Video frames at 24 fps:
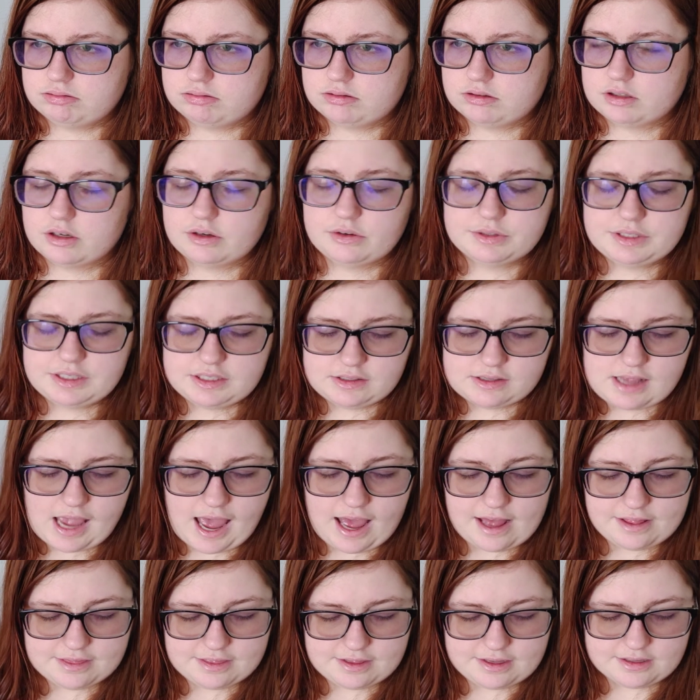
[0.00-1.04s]
so he's
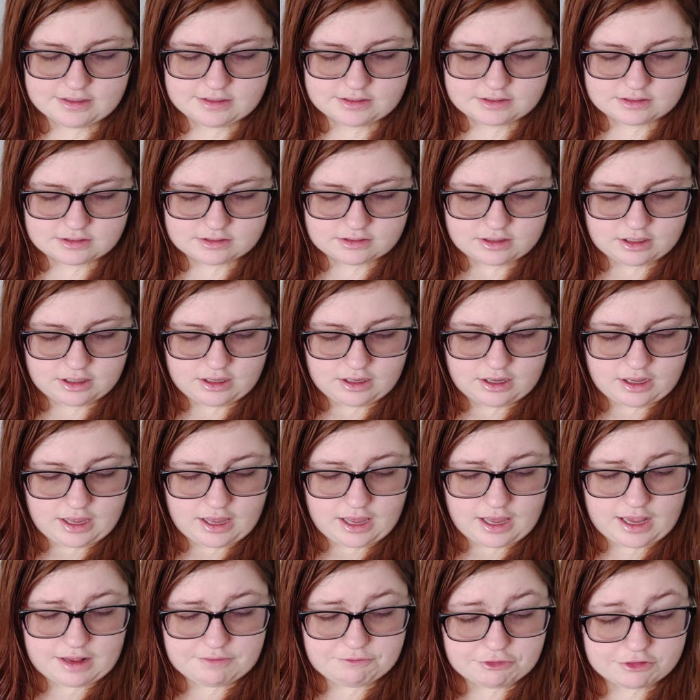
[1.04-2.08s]
had this.
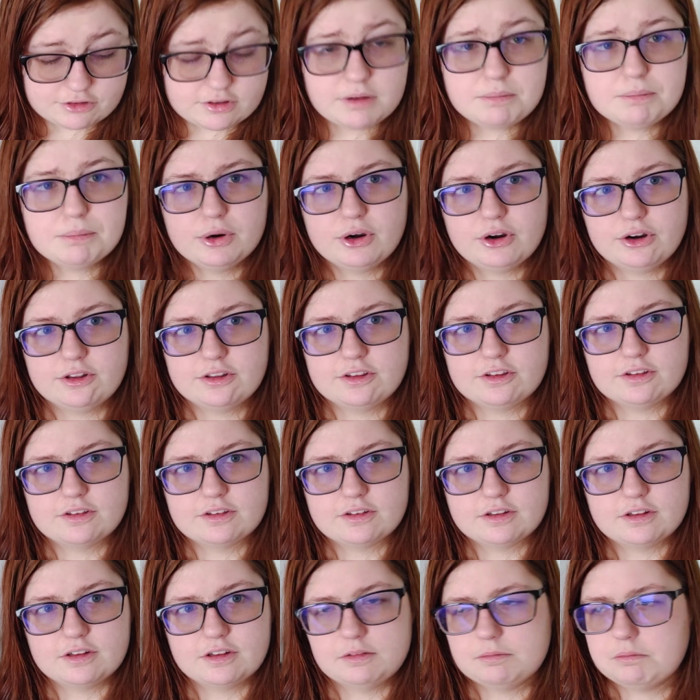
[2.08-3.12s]
And for some
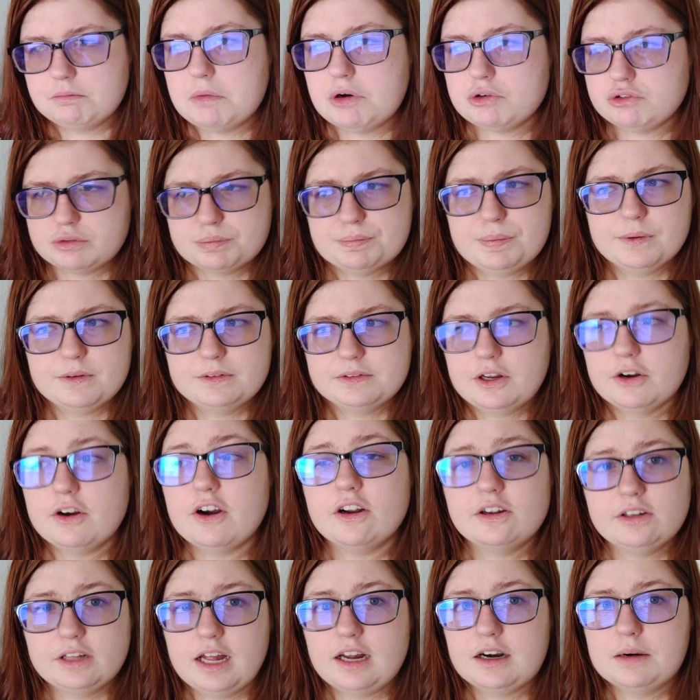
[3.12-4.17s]
birds, most there
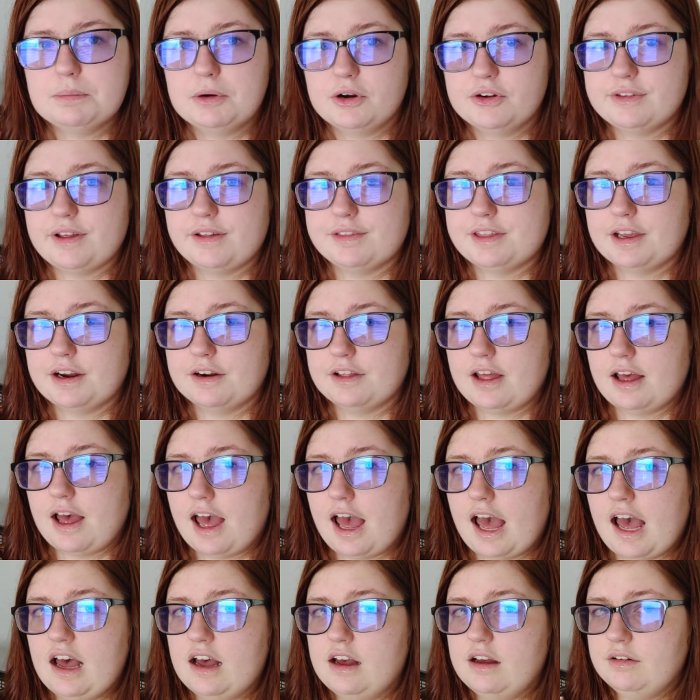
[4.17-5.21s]
are a lot of birds out there that
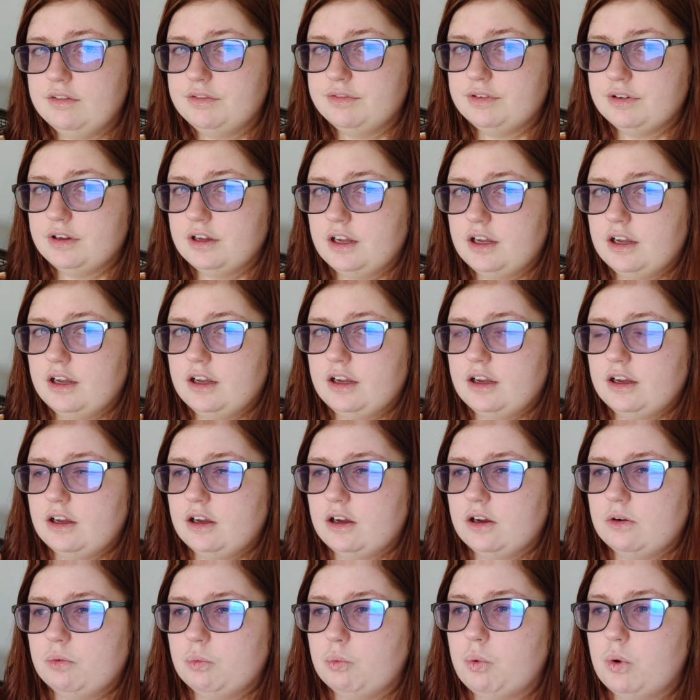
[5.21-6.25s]
have
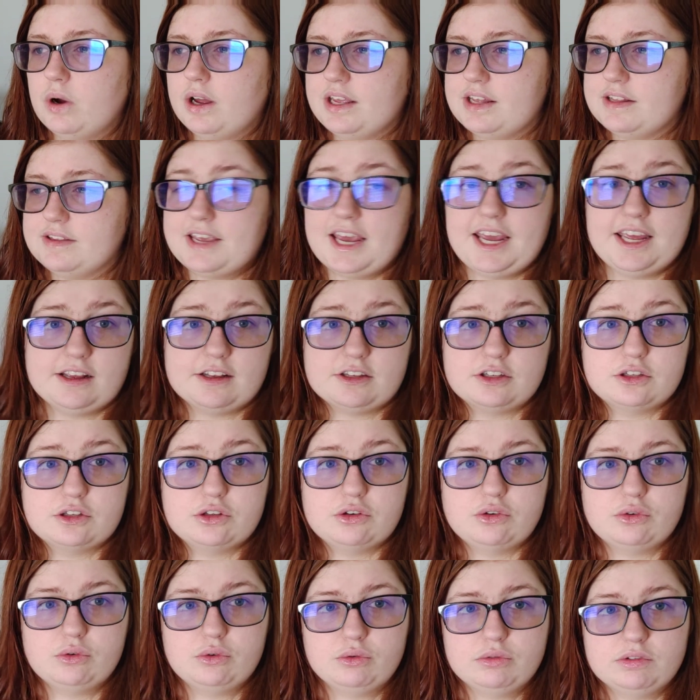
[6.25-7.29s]
what it takes
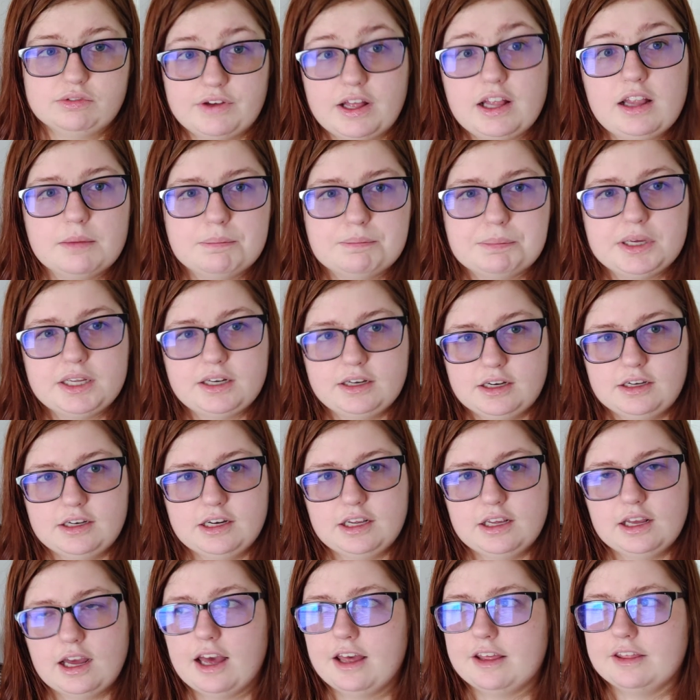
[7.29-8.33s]
to develop
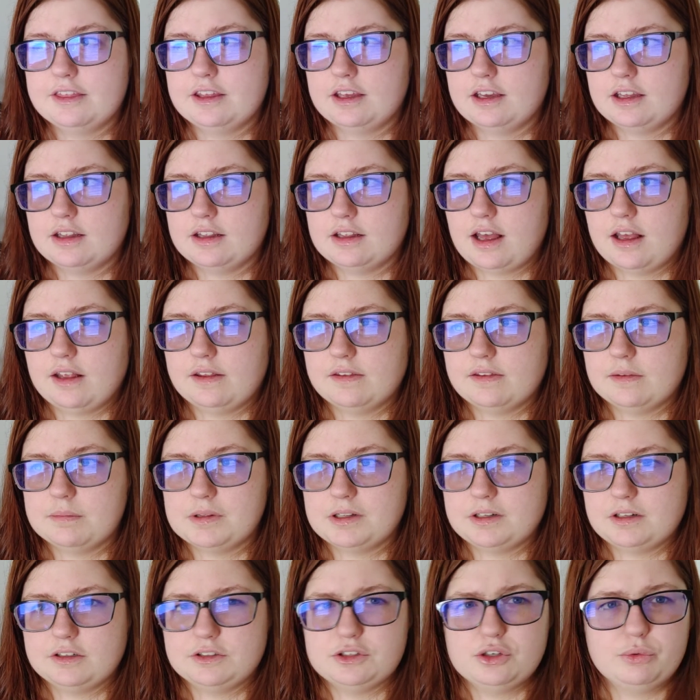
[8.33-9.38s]
PDD. I think it has
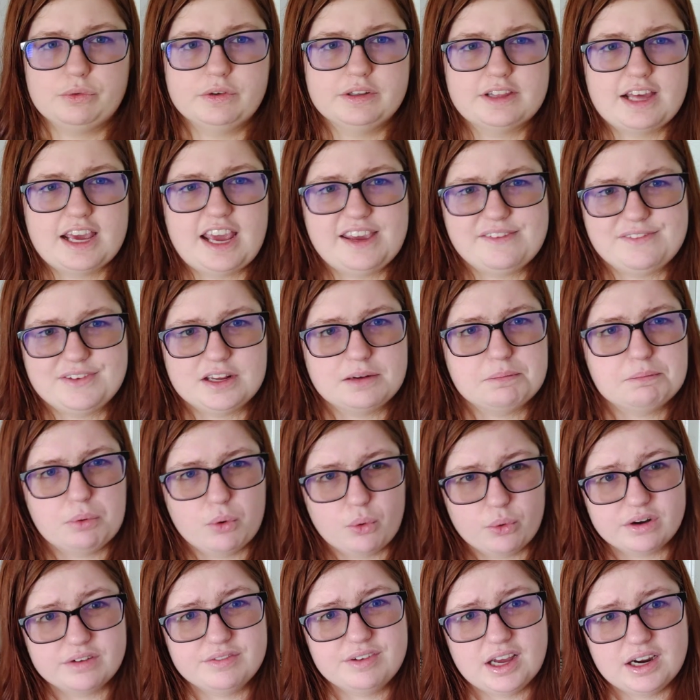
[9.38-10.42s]
something to do with avian
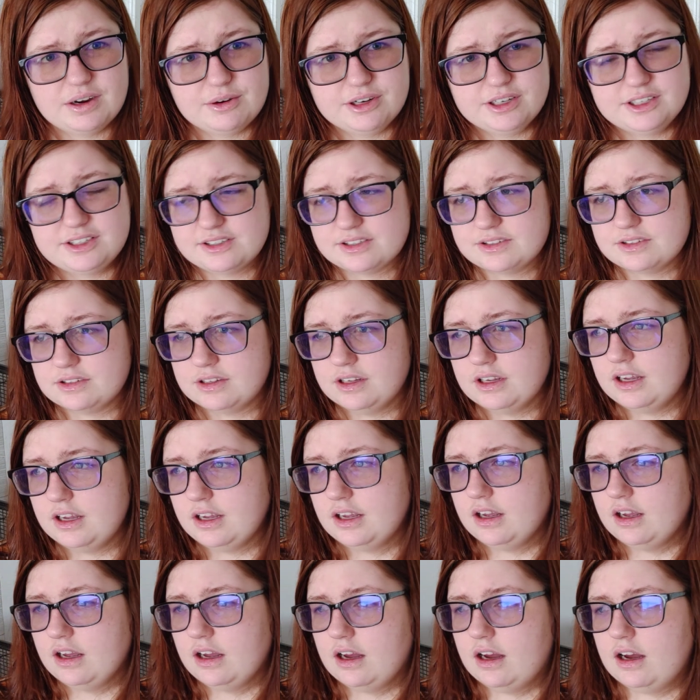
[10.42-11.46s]
bornavirus, virus
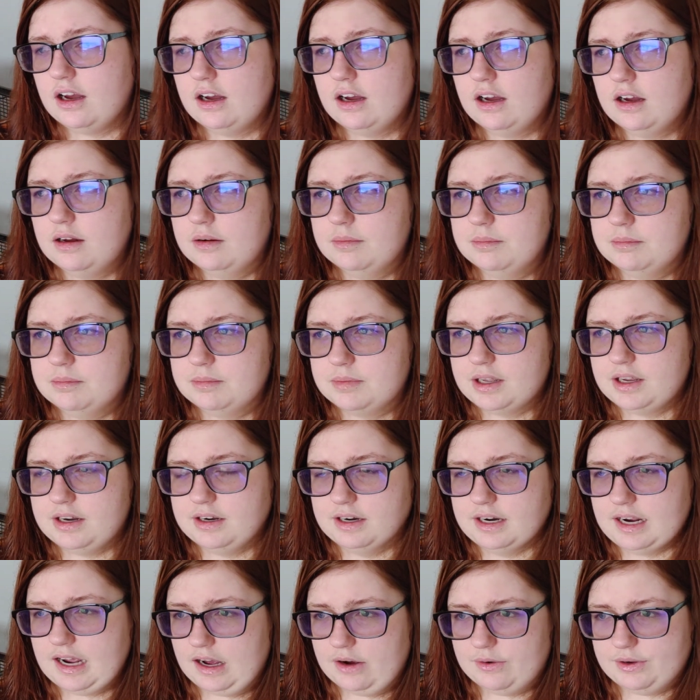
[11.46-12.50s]
um,
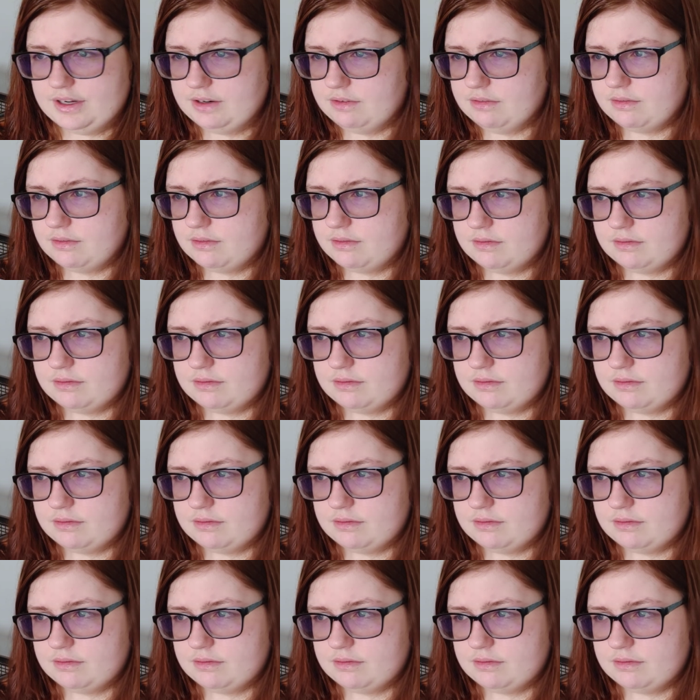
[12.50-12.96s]
and how it